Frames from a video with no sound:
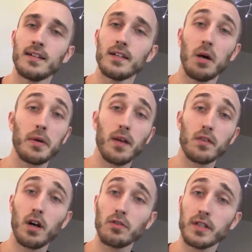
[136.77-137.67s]
Nobody ever
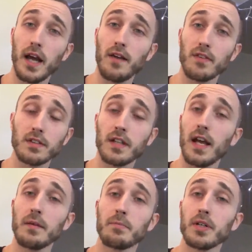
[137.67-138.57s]
goes gay for the
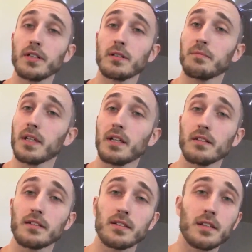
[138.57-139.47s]
stay in prison,
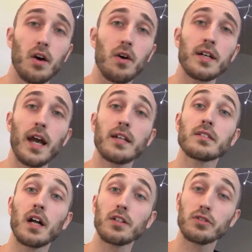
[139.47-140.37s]
because going gay is
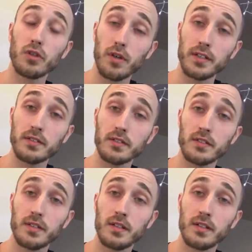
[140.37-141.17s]
not a choice.